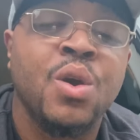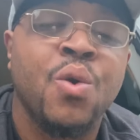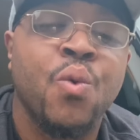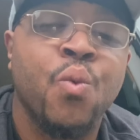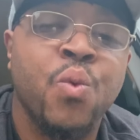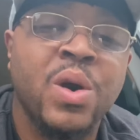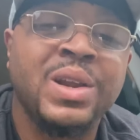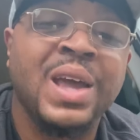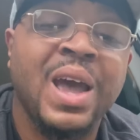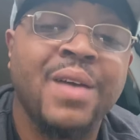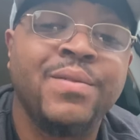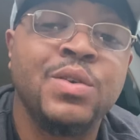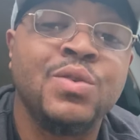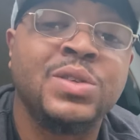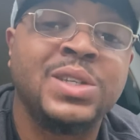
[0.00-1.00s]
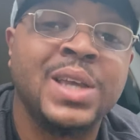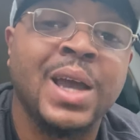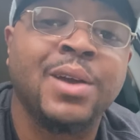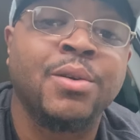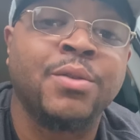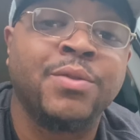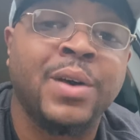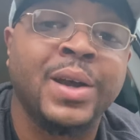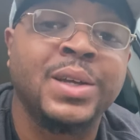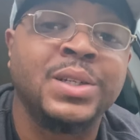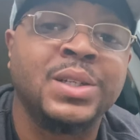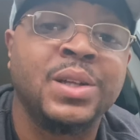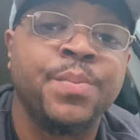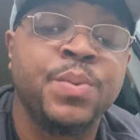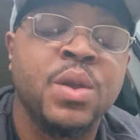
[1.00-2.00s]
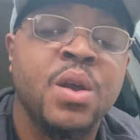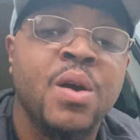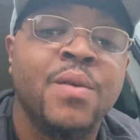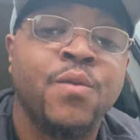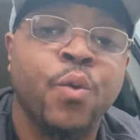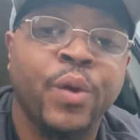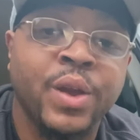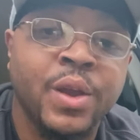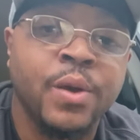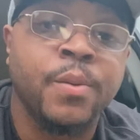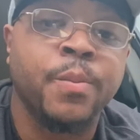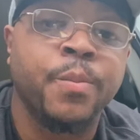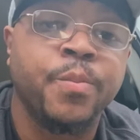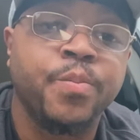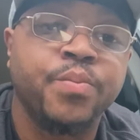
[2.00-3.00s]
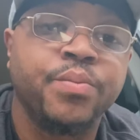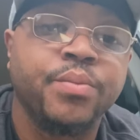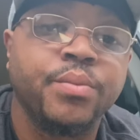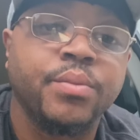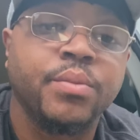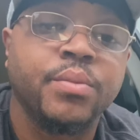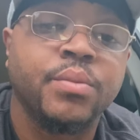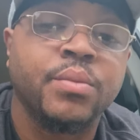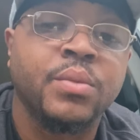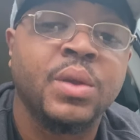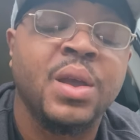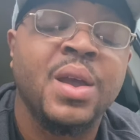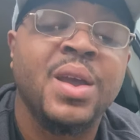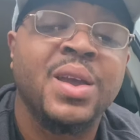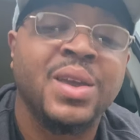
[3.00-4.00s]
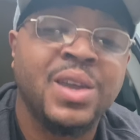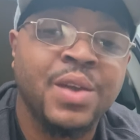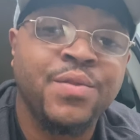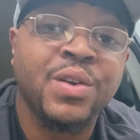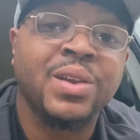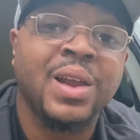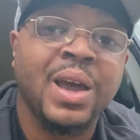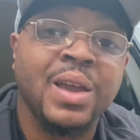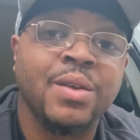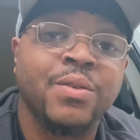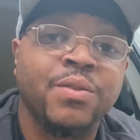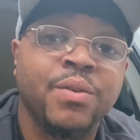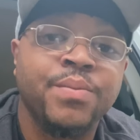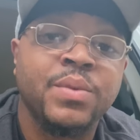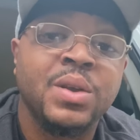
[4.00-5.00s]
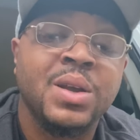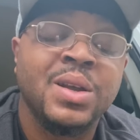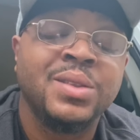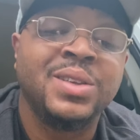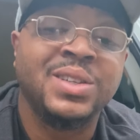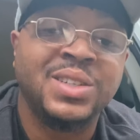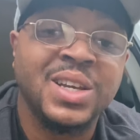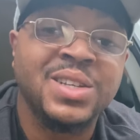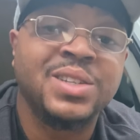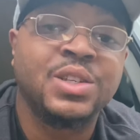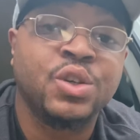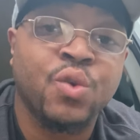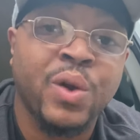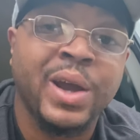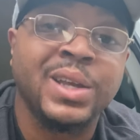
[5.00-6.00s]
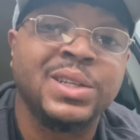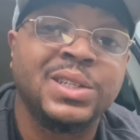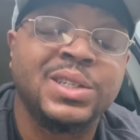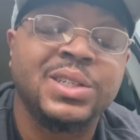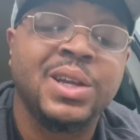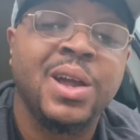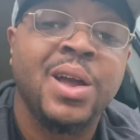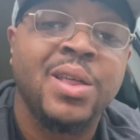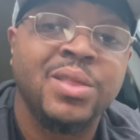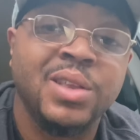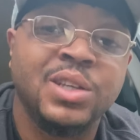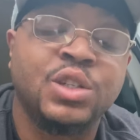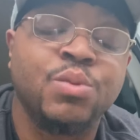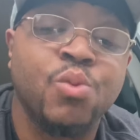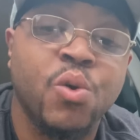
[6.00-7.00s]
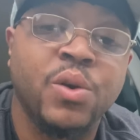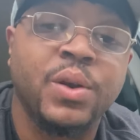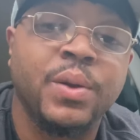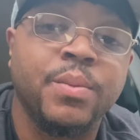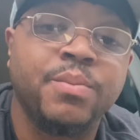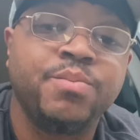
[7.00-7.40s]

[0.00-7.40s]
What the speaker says: What have you sacrificed for Him? Give your life to Jesus Christ this morning.